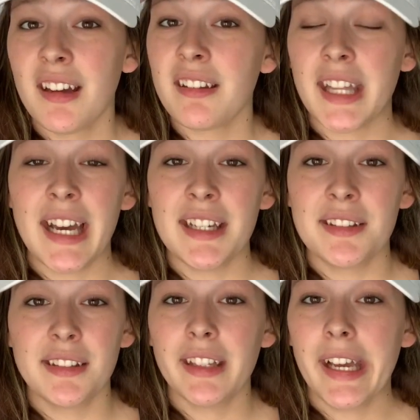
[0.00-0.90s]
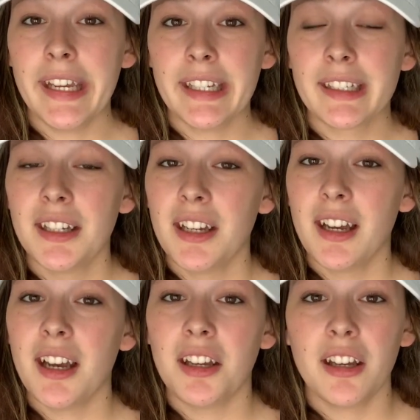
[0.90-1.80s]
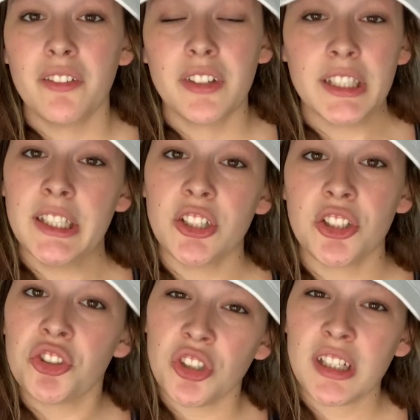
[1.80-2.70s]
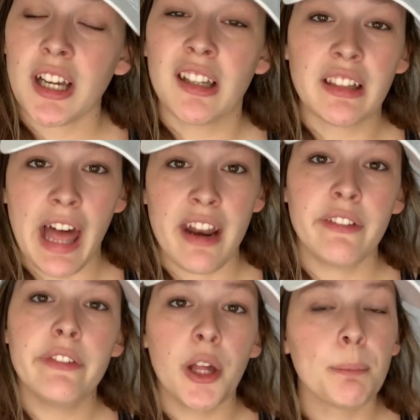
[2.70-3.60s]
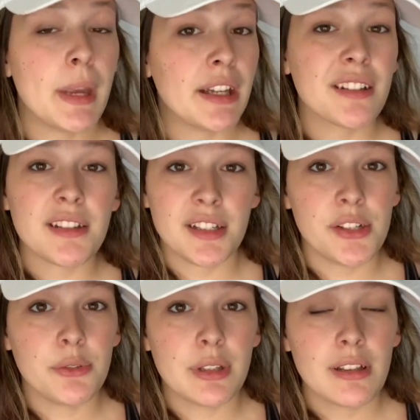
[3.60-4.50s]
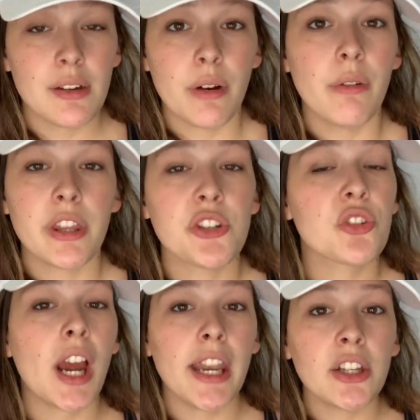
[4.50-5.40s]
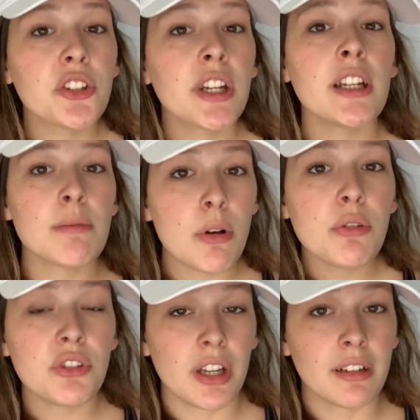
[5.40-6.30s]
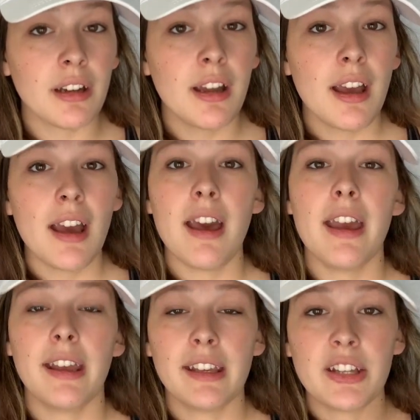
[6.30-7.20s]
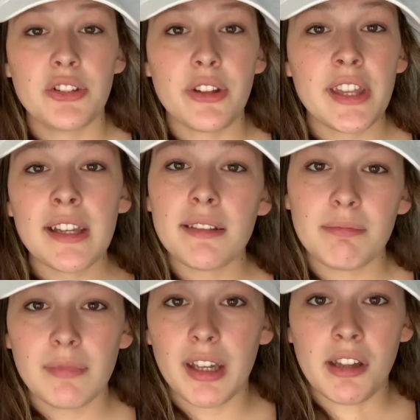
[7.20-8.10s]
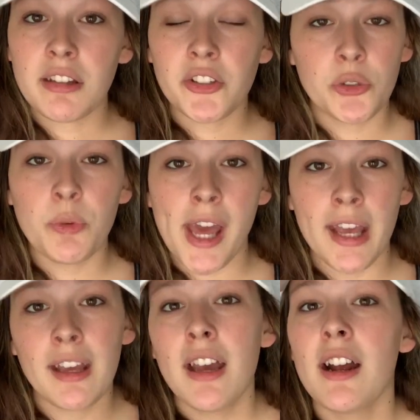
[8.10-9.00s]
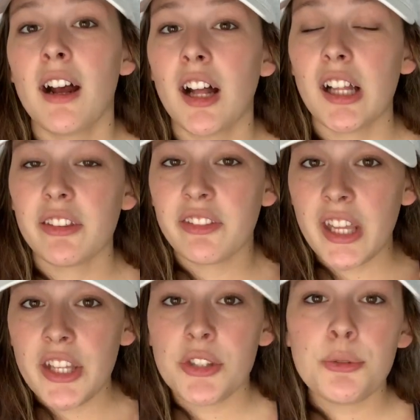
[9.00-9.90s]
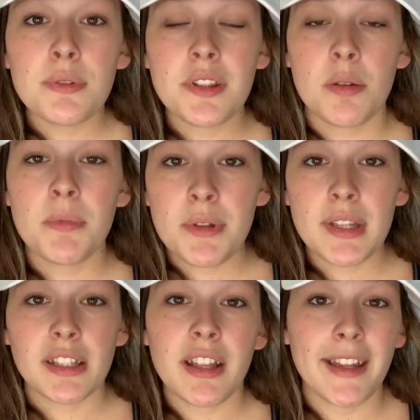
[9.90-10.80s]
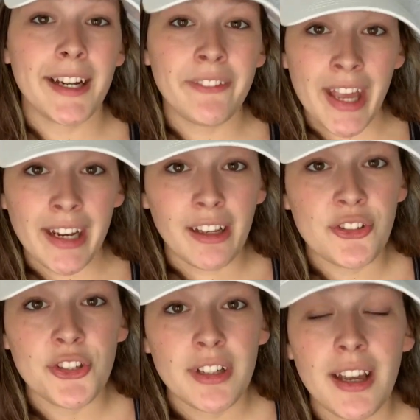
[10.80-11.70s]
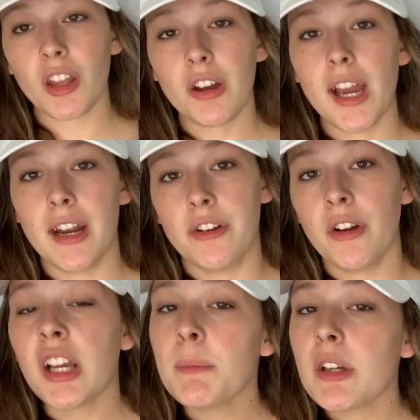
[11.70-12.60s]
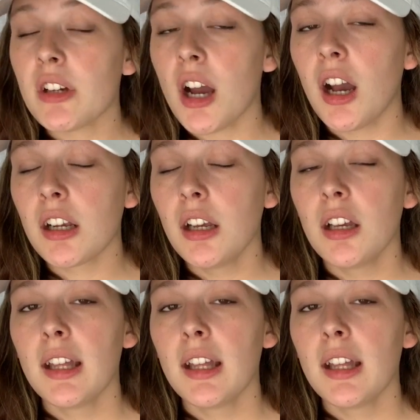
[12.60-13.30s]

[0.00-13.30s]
That is like a very good trick a lot of filmmakers use when they're trying to create an emotion and get you to think a certain way. They use the music to their advantage. Okay, now don't get me wrong.